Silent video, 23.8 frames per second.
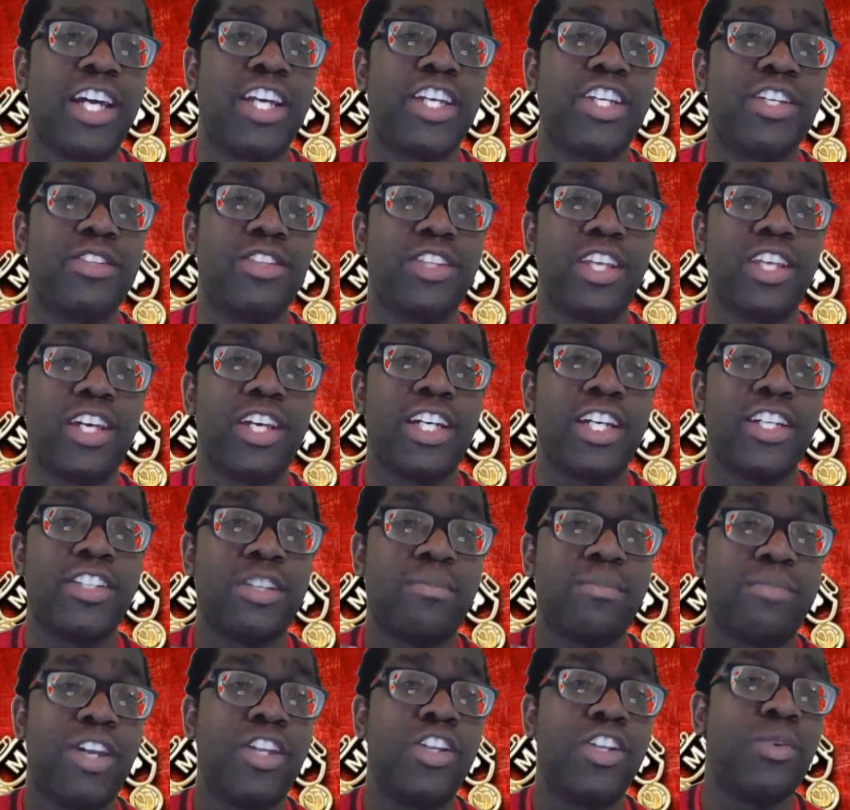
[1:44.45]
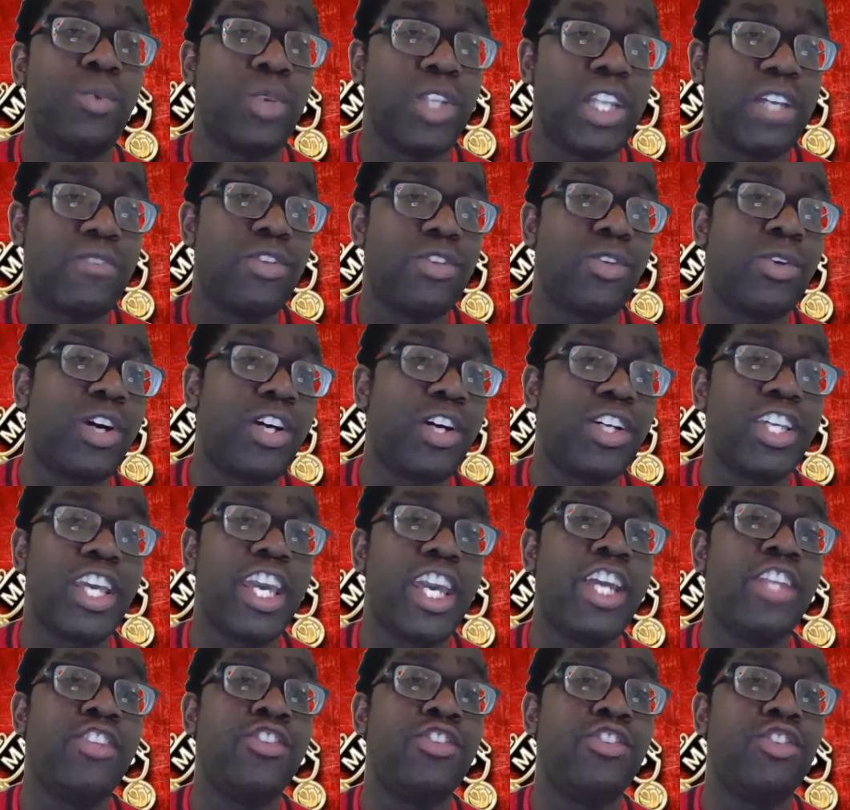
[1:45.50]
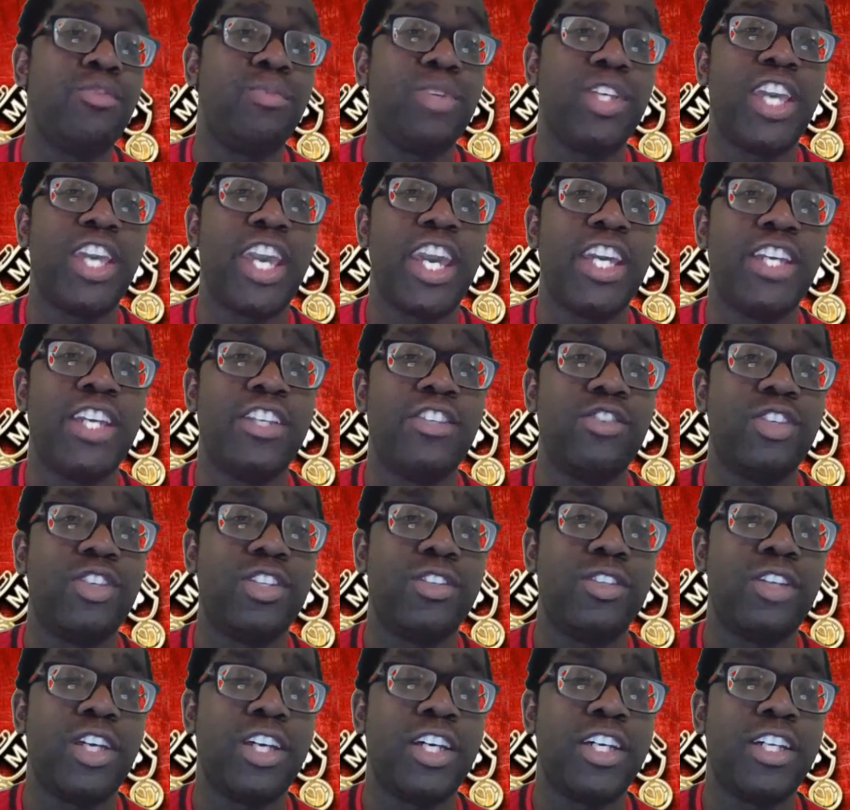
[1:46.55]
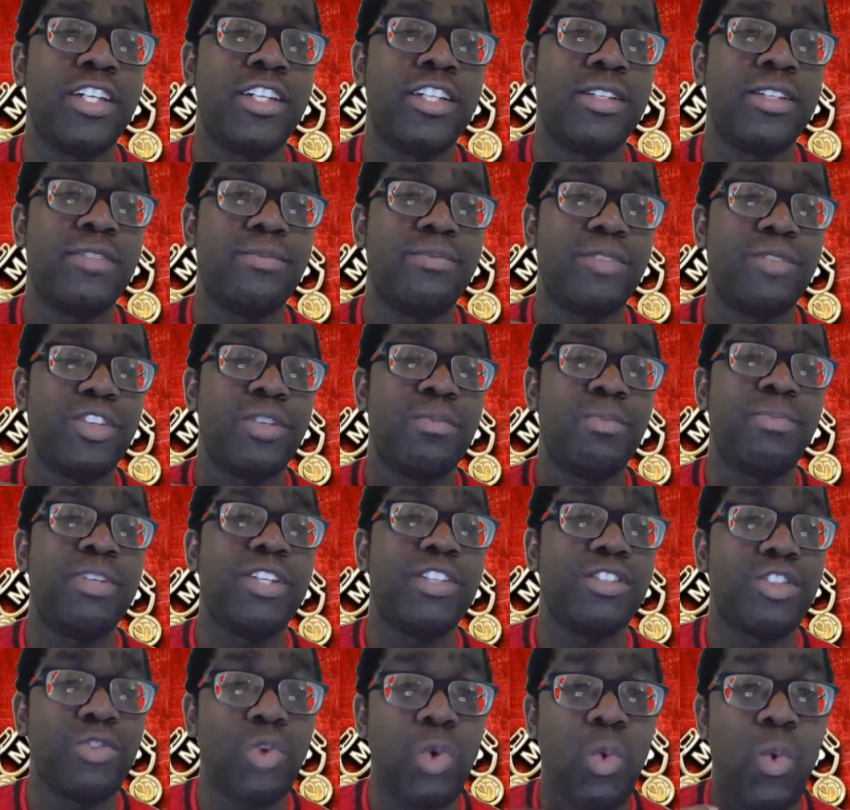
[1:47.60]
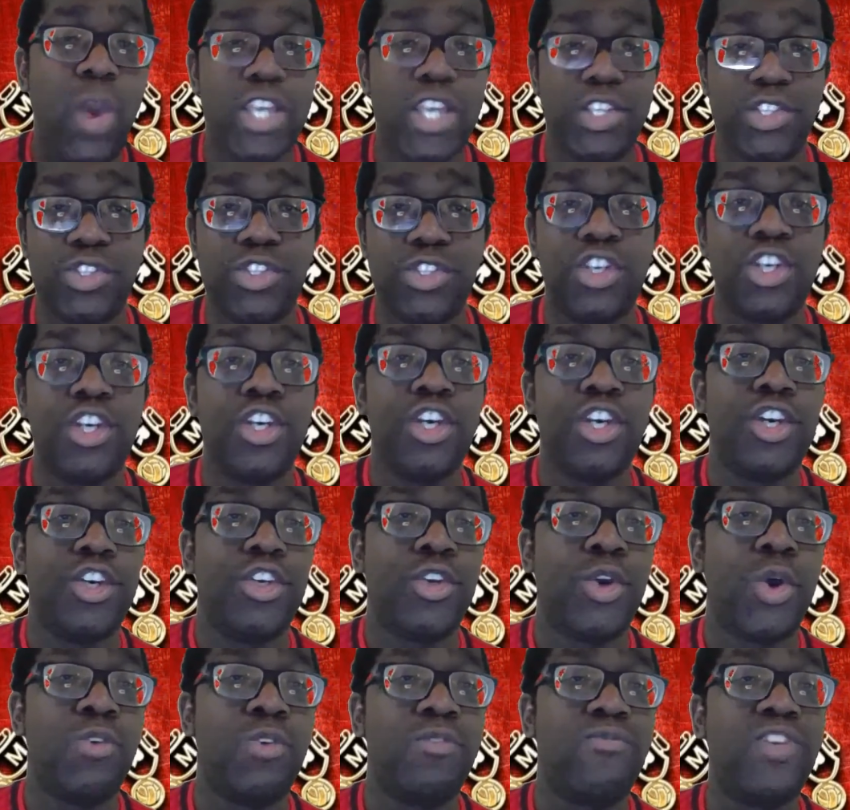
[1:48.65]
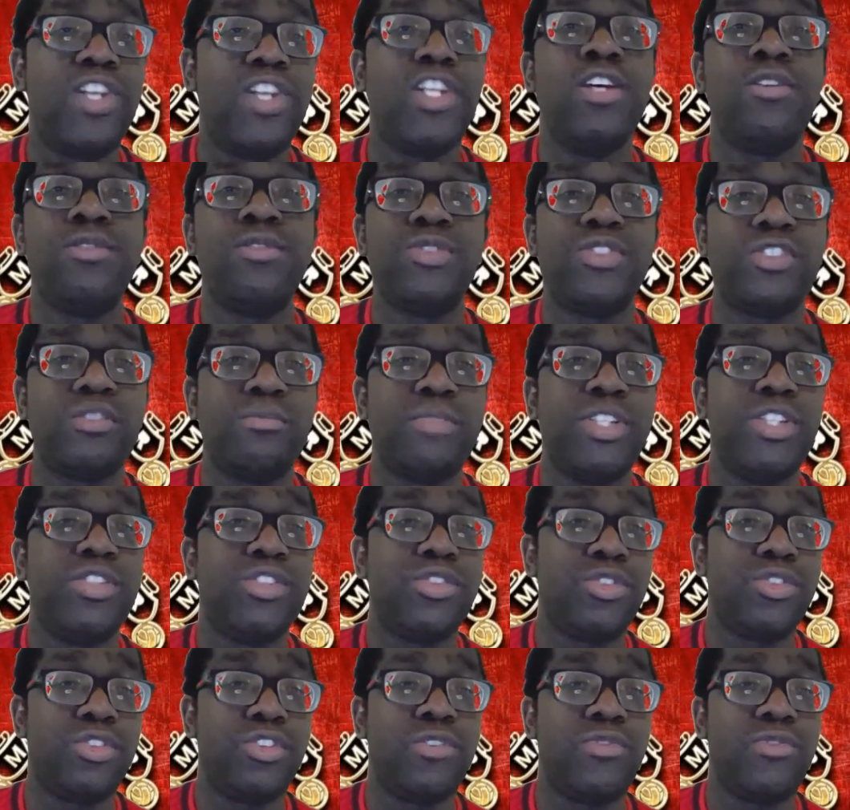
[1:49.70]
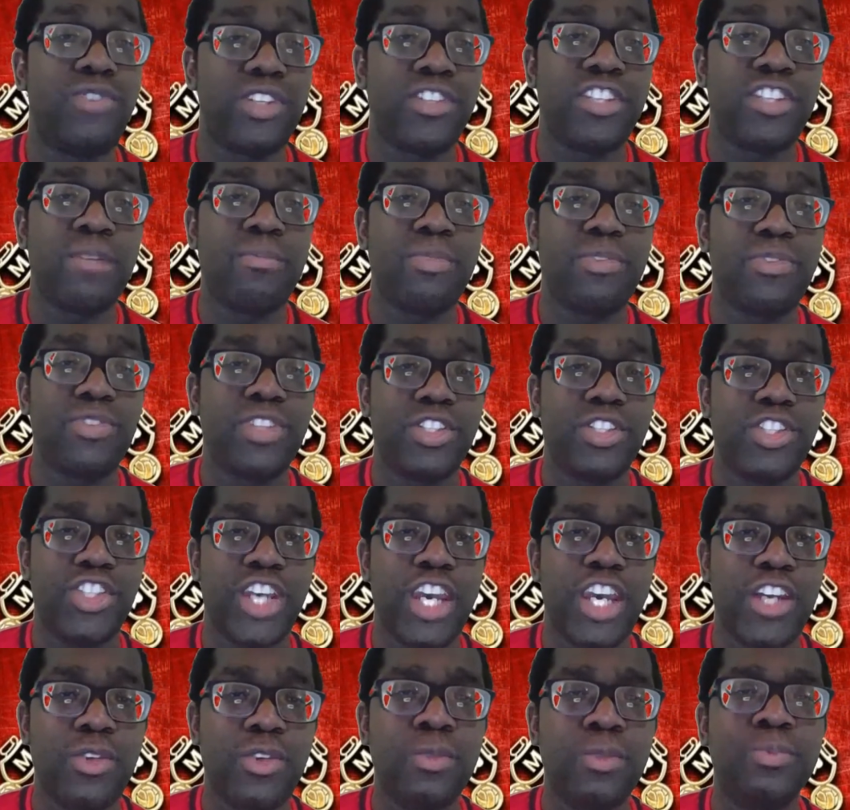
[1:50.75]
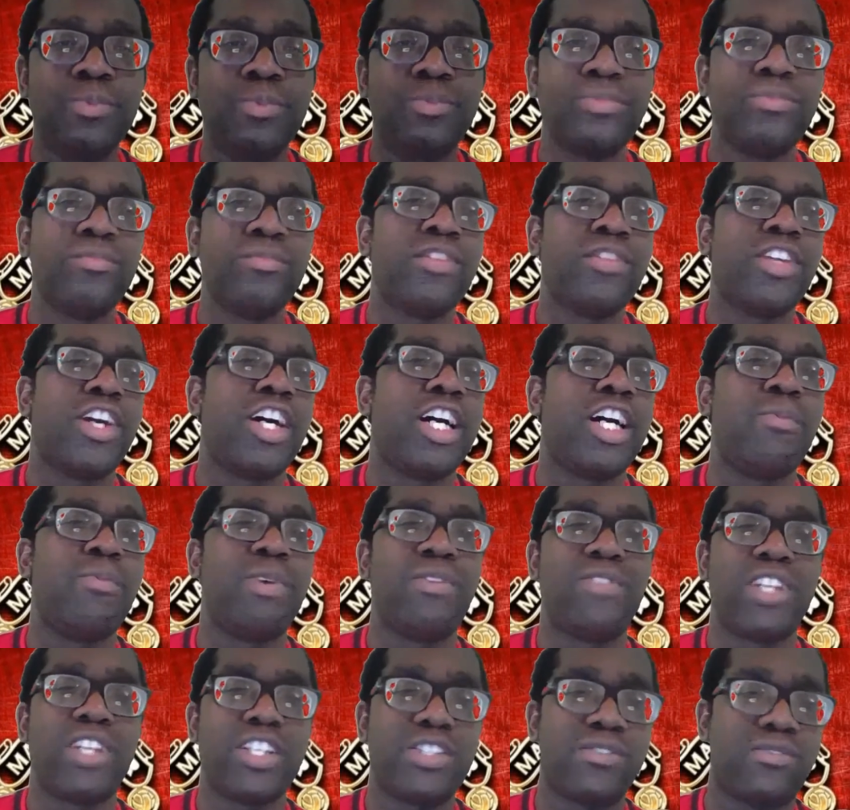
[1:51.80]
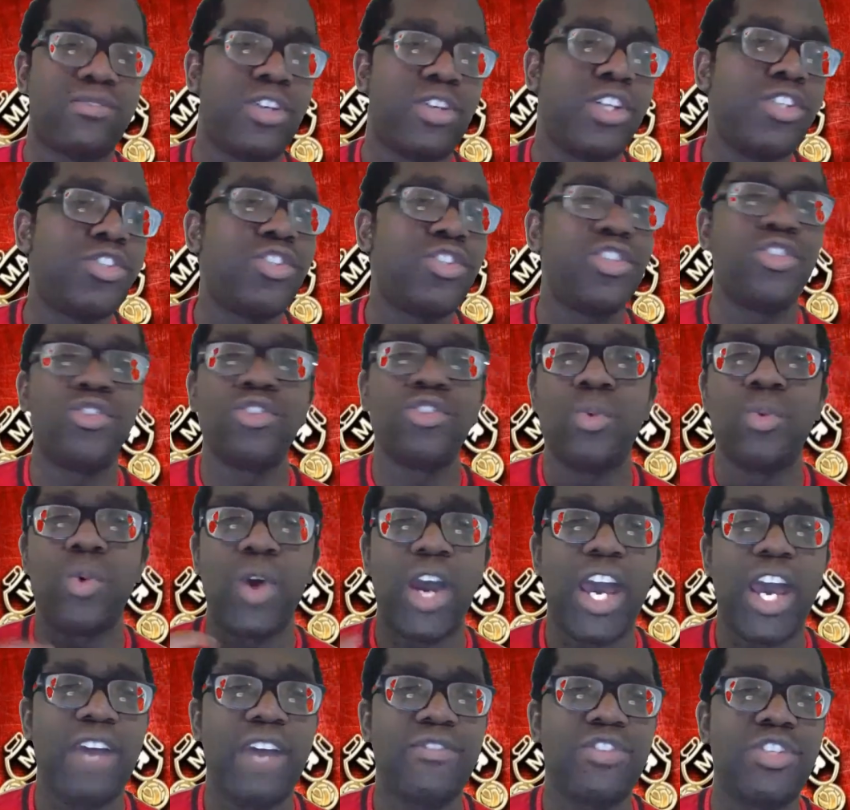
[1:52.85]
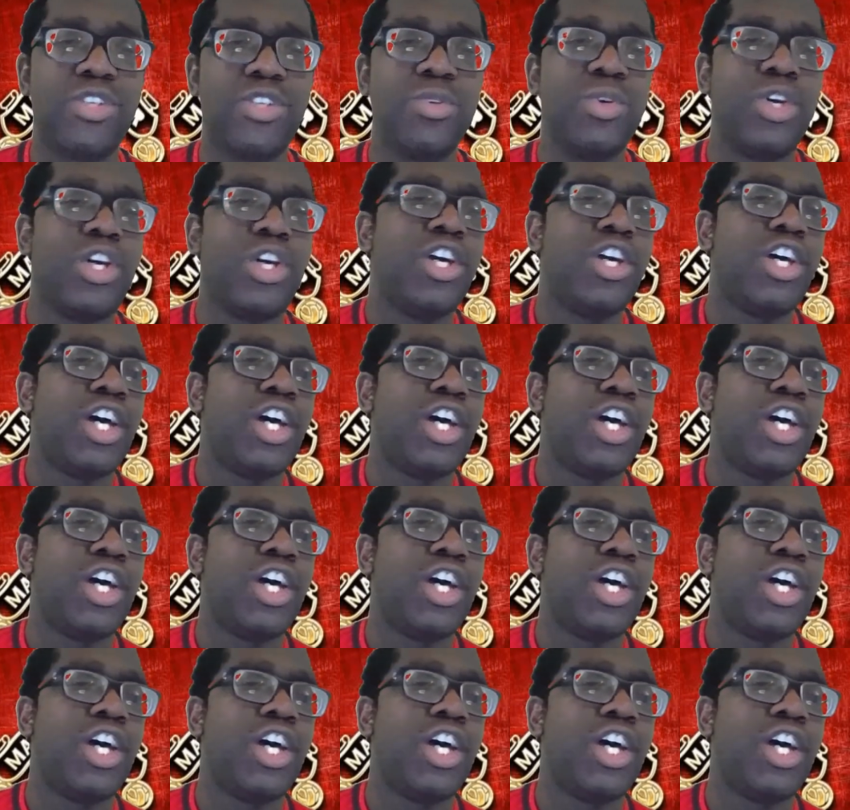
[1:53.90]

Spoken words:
Like, depending on what level you are, again, you'll be getting you can request your own videos for me to do, for example, for the channel, whether that's verses or what have you.